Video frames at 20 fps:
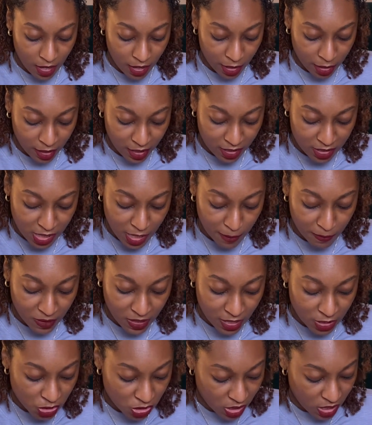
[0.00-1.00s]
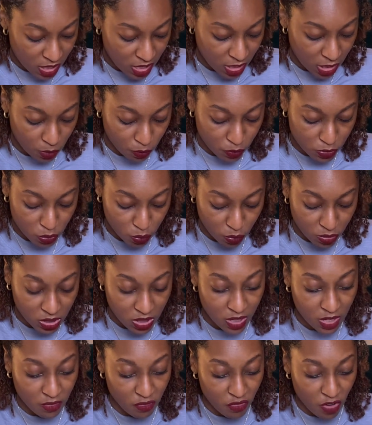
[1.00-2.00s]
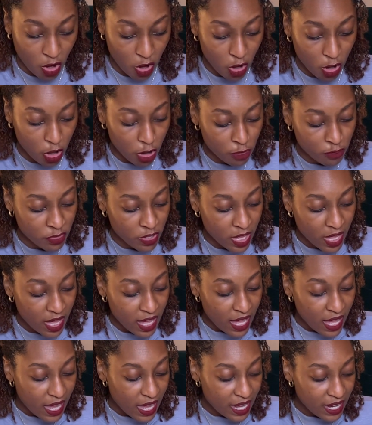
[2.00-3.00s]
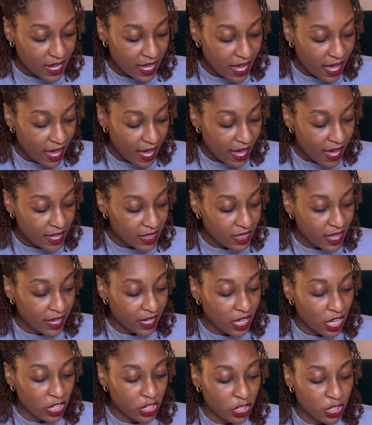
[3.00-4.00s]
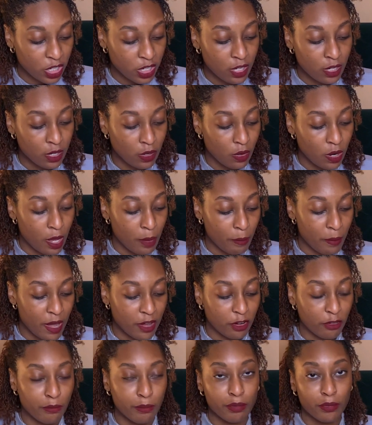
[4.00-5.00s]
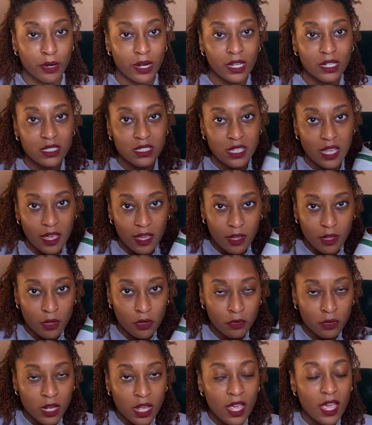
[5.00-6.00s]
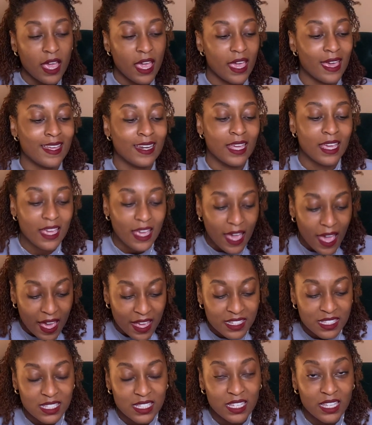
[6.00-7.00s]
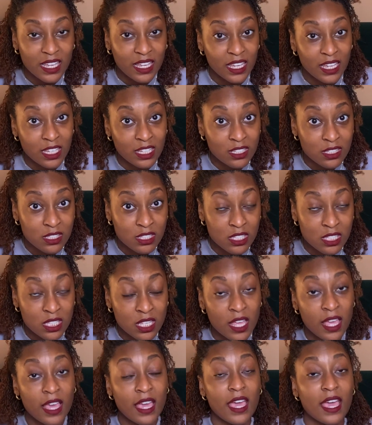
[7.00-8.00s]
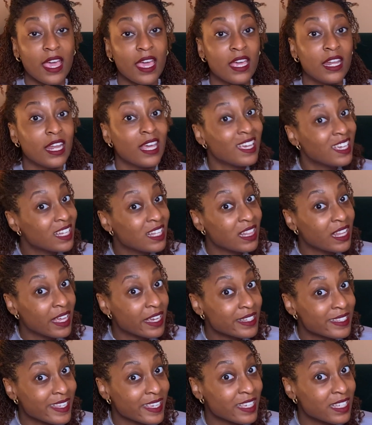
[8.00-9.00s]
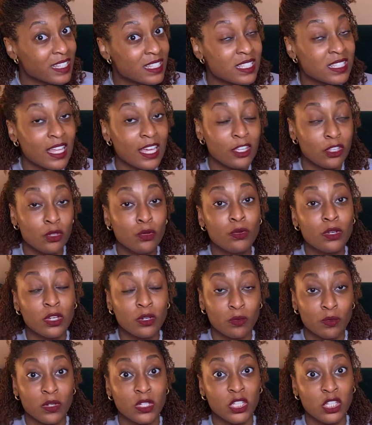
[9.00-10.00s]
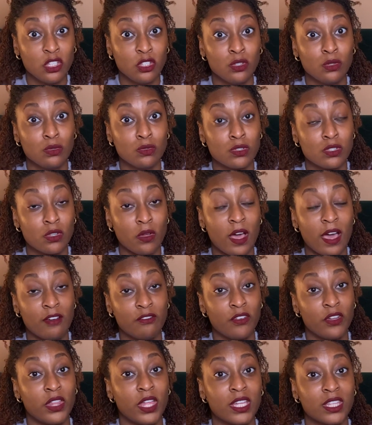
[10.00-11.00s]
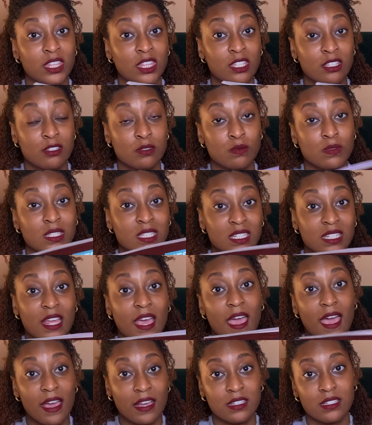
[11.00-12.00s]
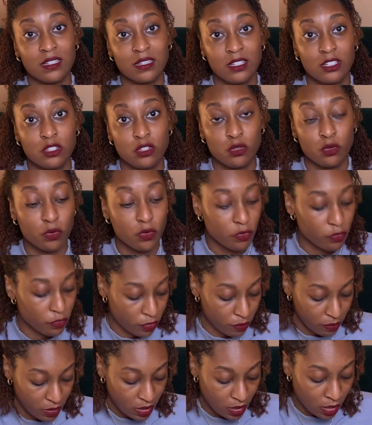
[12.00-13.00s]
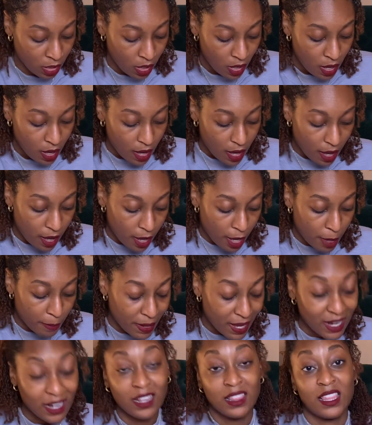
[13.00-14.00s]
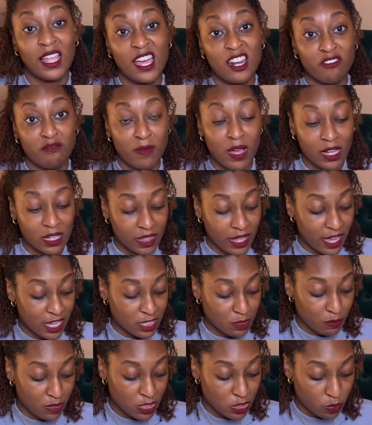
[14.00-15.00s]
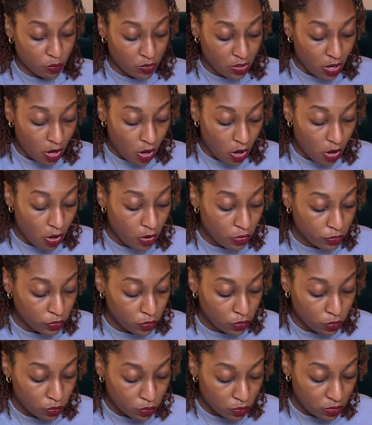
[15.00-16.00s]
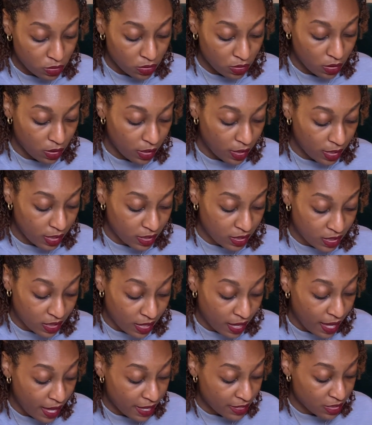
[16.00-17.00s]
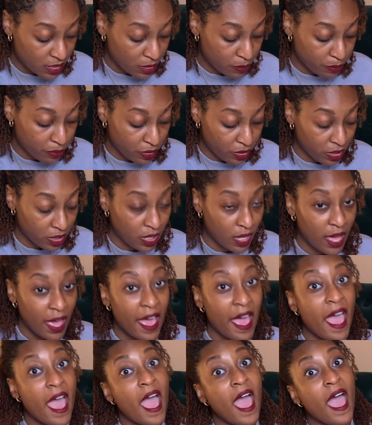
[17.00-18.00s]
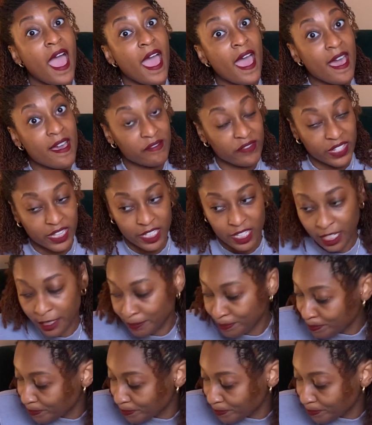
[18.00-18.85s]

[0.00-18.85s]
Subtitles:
examination, and it was with Evolve, and it had like a good amount of breakdown and Hesi hints and NCLEX hints that you could really use. So I felt like this was an excellent tool for me. And a lot of my classmates, we all used the Hesi book heavily.